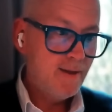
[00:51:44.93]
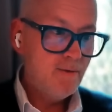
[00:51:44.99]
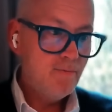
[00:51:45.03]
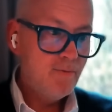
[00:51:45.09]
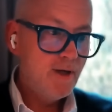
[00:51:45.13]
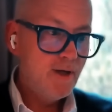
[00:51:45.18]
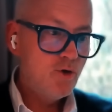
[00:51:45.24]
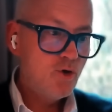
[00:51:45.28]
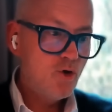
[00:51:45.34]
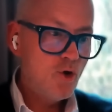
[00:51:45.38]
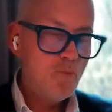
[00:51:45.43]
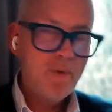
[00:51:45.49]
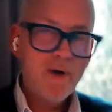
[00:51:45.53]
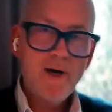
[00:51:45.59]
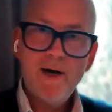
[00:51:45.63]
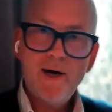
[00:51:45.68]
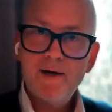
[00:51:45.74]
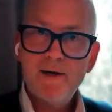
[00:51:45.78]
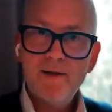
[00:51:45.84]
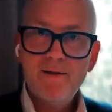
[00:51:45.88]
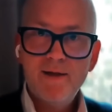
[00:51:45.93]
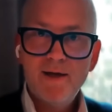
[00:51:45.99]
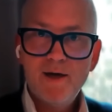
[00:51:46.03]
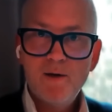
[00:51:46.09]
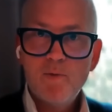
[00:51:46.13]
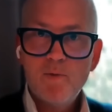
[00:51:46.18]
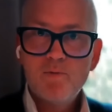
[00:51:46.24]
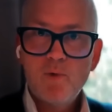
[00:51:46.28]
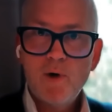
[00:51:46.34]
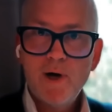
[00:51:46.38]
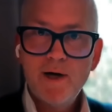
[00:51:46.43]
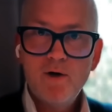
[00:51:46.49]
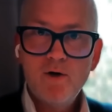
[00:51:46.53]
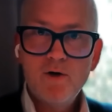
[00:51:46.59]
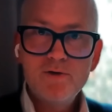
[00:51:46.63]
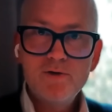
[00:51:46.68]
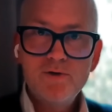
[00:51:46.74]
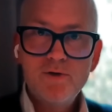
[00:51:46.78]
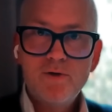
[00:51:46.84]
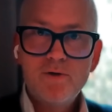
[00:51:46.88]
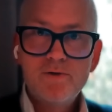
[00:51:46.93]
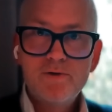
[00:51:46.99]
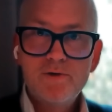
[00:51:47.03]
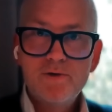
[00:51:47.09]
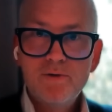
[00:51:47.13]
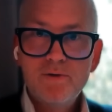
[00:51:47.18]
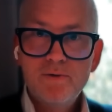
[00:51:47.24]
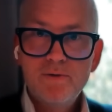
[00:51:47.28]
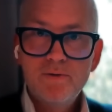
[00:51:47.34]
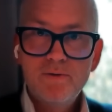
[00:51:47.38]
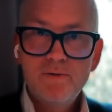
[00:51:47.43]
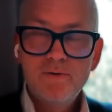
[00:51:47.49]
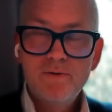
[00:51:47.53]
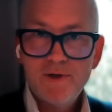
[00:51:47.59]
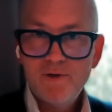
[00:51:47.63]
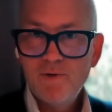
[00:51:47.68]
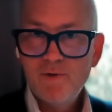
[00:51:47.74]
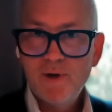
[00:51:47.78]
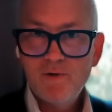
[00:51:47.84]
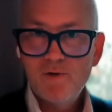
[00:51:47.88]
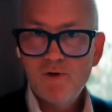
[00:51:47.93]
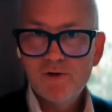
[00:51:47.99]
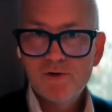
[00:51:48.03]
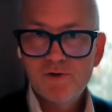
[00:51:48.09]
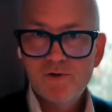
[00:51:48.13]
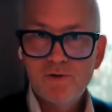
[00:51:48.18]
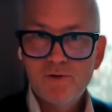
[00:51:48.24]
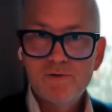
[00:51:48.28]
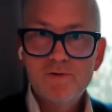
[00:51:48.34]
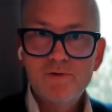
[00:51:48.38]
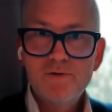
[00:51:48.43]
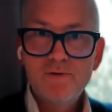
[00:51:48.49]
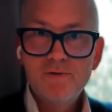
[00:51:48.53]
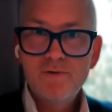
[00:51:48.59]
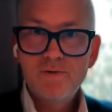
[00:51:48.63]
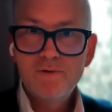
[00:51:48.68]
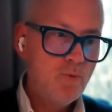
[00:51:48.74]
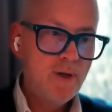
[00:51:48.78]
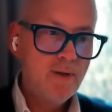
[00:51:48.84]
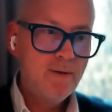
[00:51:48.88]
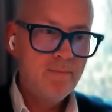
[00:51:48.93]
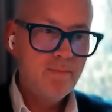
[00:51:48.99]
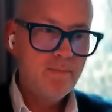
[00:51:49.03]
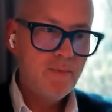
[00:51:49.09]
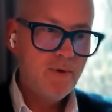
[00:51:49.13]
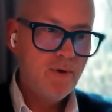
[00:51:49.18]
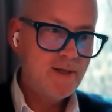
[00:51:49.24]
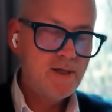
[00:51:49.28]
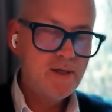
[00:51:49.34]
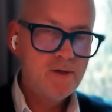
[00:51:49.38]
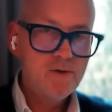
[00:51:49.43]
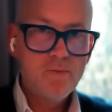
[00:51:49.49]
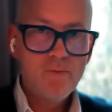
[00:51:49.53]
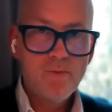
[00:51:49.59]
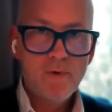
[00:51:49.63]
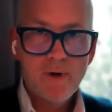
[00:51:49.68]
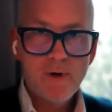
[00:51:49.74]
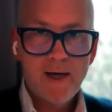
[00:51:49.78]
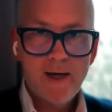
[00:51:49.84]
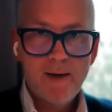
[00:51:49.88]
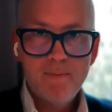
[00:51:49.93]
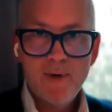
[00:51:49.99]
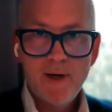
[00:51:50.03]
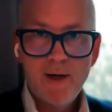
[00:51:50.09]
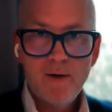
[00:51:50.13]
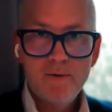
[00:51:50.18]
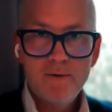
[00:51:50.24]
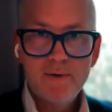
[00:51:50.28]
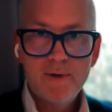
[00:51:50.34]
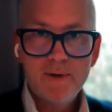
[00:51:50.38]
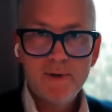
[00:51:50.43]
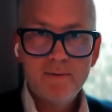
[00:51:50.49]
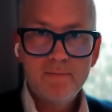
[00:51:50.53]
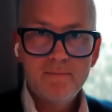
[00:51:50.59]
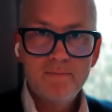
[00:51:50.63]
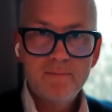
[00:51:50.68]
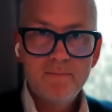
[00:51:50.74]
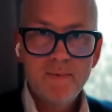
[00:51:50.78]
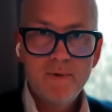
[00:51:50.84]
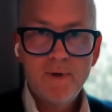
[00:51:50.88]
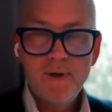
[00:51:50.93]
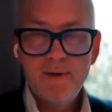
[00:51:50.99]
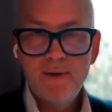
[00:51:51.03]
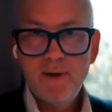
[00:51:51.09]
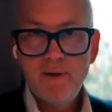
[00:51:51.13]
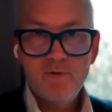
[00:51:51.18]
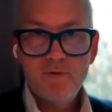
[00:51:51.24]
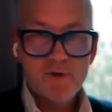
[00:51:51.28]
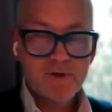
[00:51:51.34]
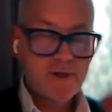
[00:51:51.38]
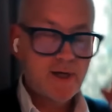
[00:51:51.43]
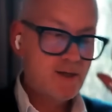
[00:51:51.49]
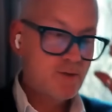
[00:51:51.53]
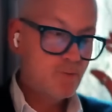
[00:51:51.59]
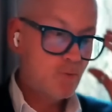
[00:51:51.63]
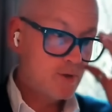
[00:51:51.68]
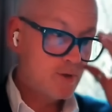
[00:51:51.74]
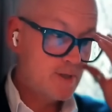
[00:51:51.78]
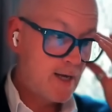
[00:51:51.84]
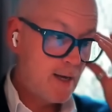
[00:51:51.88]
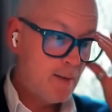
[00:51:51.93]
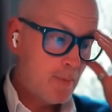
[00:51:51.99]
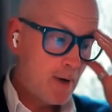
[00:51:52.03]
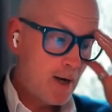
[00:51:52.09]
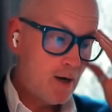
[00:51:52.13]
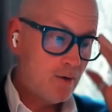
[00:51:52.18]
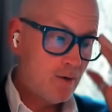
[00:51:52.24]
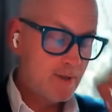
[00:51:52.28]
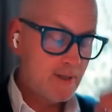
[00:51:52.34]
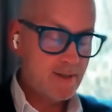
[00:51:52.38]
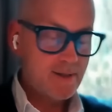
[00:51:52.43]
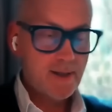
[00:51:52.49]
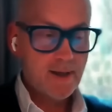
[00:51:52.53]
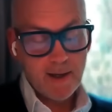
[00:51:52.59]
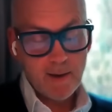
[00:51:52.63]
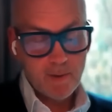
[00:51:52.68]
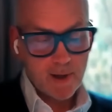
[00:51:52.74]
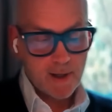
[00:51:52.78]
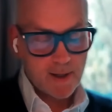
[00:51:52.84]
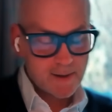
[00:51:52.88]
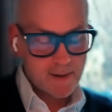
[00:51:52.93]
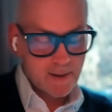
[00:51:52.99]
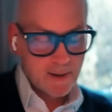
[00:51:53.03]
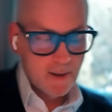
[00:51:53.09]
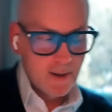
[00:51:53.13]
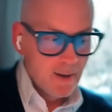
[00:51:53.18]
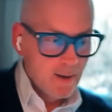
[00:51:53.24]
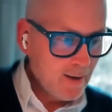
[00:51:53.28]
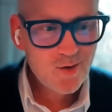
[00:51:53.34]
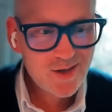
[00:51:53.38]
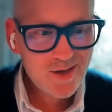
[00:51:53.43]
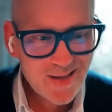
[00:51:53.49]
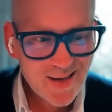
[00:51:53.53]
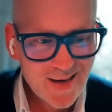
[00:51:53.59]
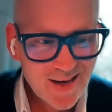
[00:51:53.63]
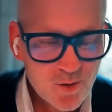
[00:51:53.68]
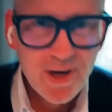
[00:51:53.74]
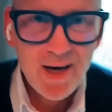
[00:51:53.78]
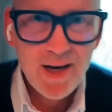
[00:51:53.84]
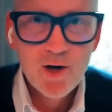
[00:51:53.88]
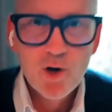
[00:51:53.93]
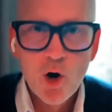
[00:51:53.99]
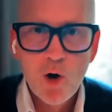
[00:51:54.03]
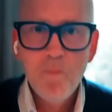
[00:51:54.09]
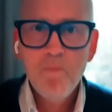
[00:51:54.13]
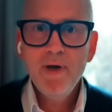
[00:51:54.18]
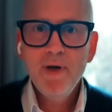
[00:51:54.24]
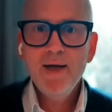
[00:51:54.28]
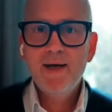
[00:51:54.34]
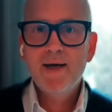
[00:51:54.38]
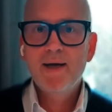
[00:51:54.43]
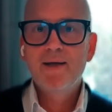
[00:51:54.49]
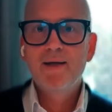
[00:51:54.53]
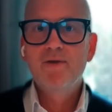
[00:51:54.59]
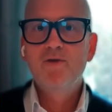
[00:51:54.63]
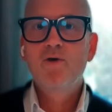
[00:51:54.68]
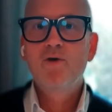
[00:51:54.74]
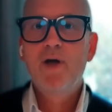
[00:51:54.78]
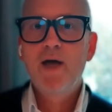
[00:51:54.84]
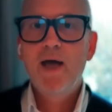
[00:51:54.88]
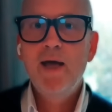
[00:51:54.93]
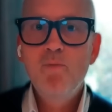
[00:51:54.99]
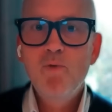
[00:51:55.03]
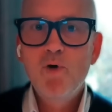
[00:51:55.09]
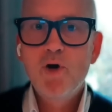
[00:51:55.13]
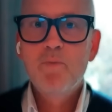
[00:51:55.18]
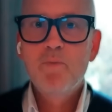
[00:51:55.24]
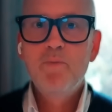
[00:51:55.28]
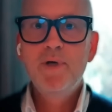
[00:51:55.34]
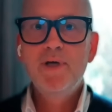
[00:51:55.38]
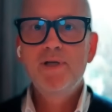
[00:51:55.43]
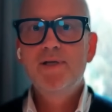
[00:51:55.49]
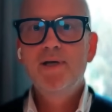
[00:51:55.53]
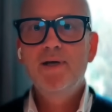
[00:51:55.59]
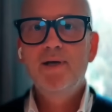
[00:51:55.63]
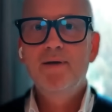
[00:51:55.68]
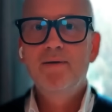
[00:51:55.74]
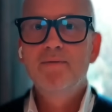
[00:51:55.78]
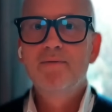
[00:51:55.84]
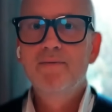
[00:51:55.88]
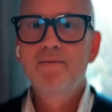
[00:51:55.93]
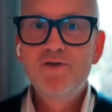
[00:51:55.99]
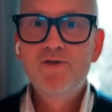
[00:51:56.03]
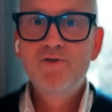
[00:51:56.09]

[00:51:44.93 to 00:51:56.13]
I think we need to go back and think about why consoles. Why do we have consoles? When PlayStation 1 came out and when the first Xbox came out and Dreamcast, it was really complicated to game on a PC.